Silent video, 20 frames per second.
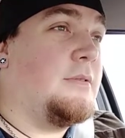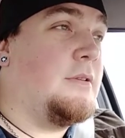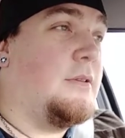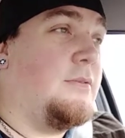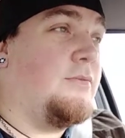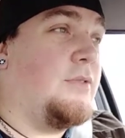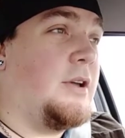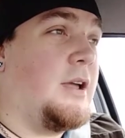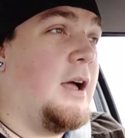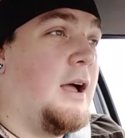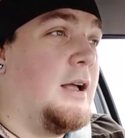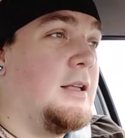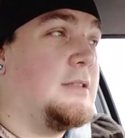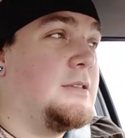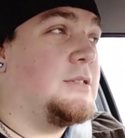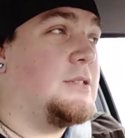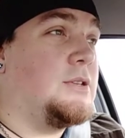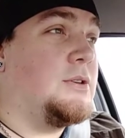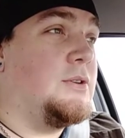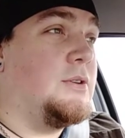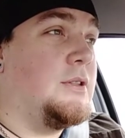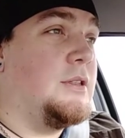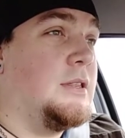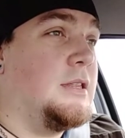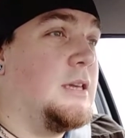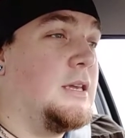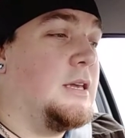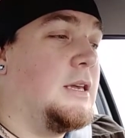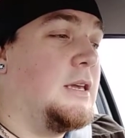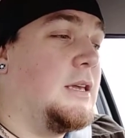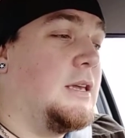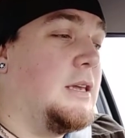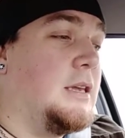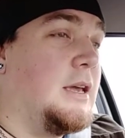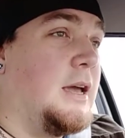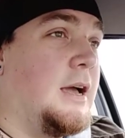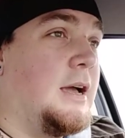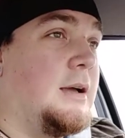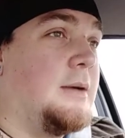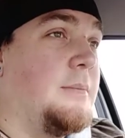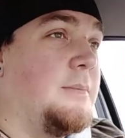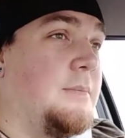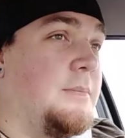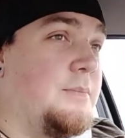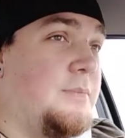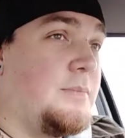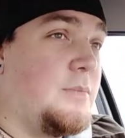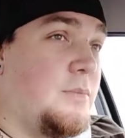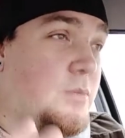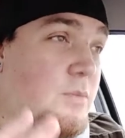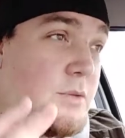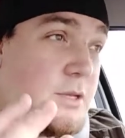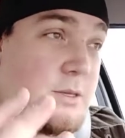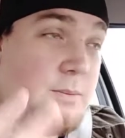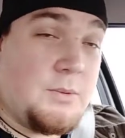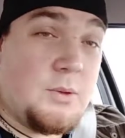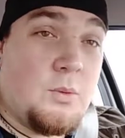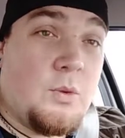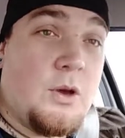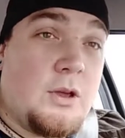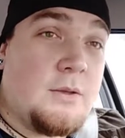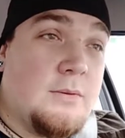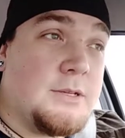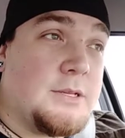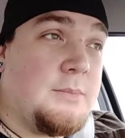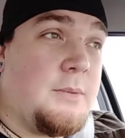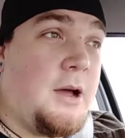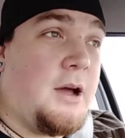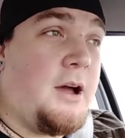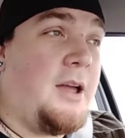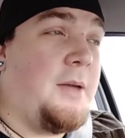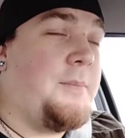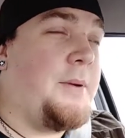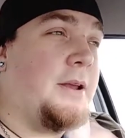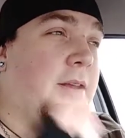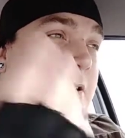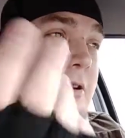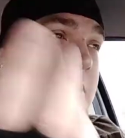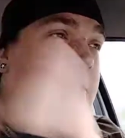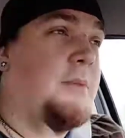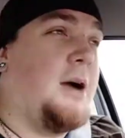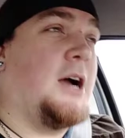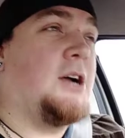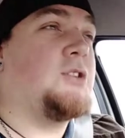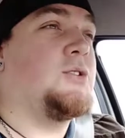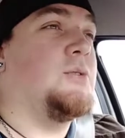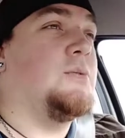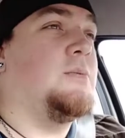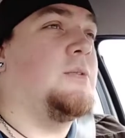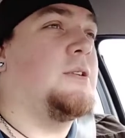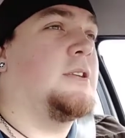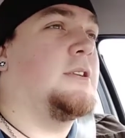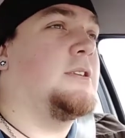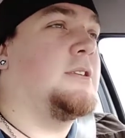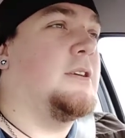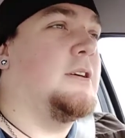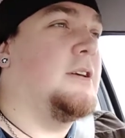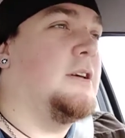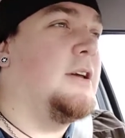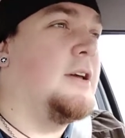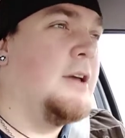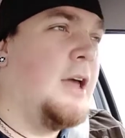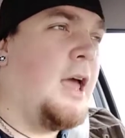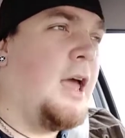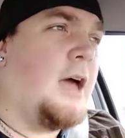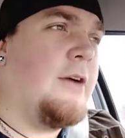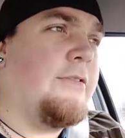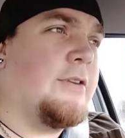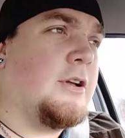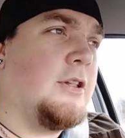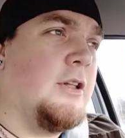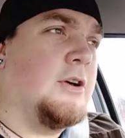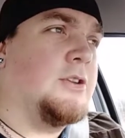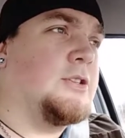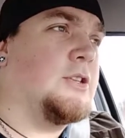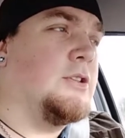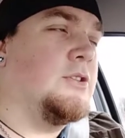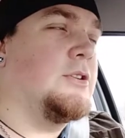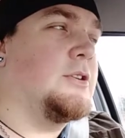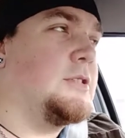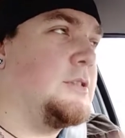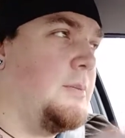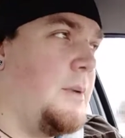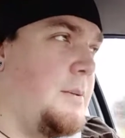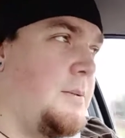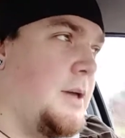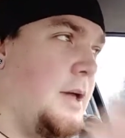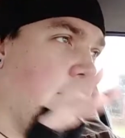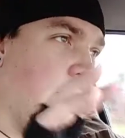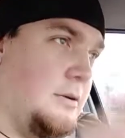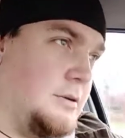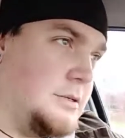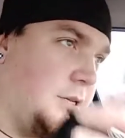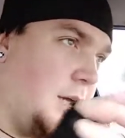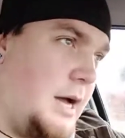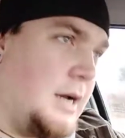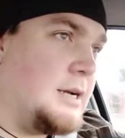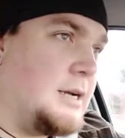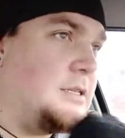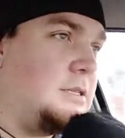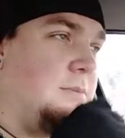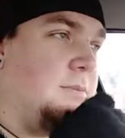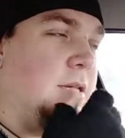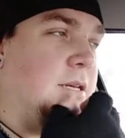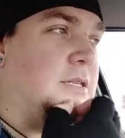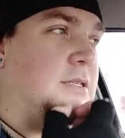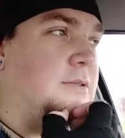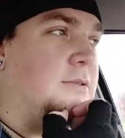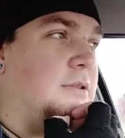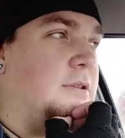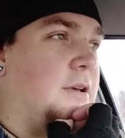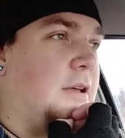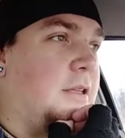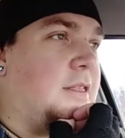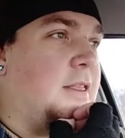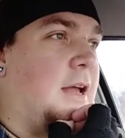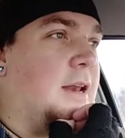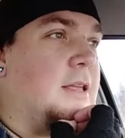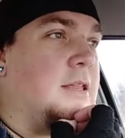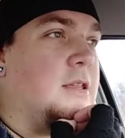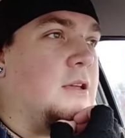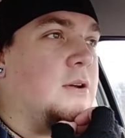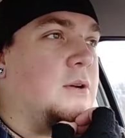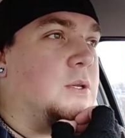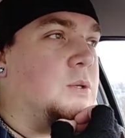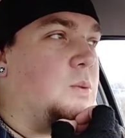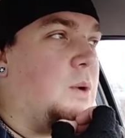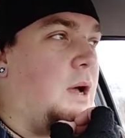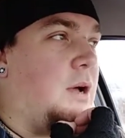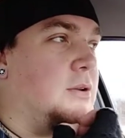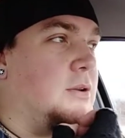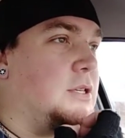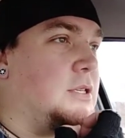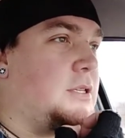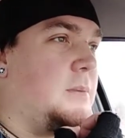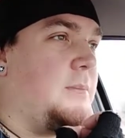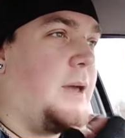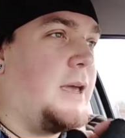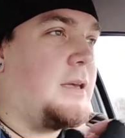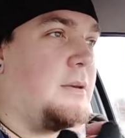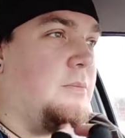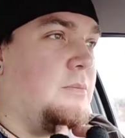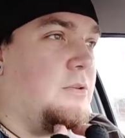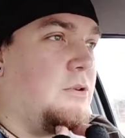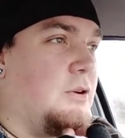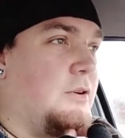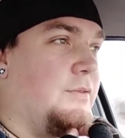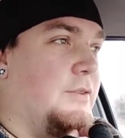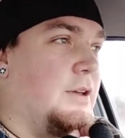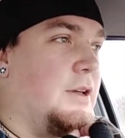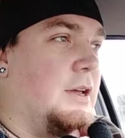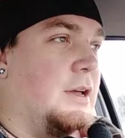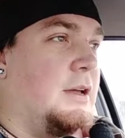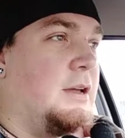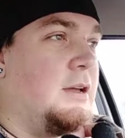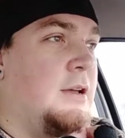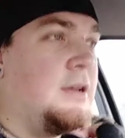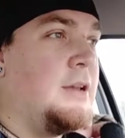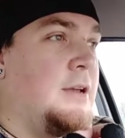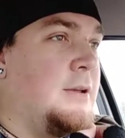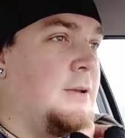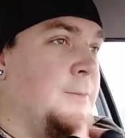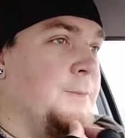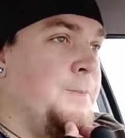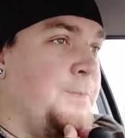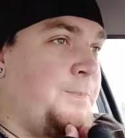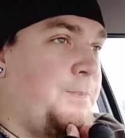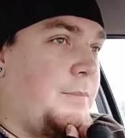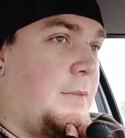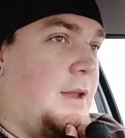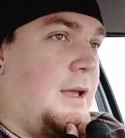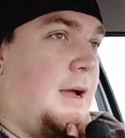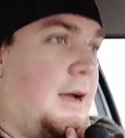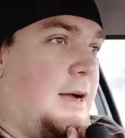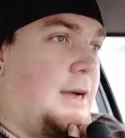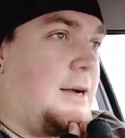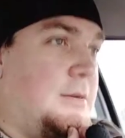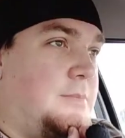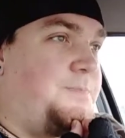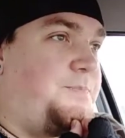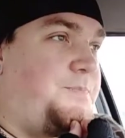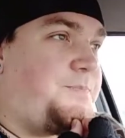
in regards to the um, some of the work that was on my iPad. I know Marshall wanted to have a closer look, so maybe, and I'll target some things like that in there as well, just to make it more of a uh,